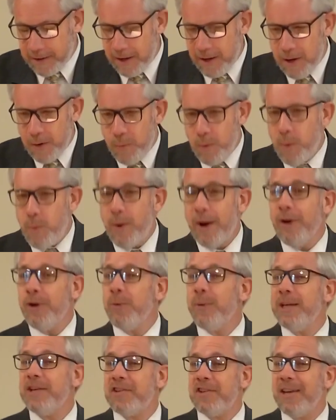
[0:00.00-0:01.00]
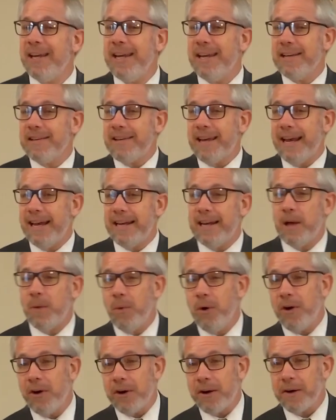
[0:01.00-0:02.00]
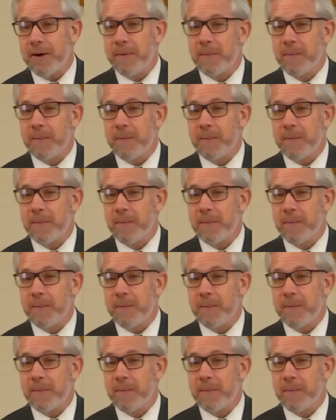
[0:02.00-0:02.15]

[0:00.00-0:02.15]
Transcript: Well, where do we see his hand at work?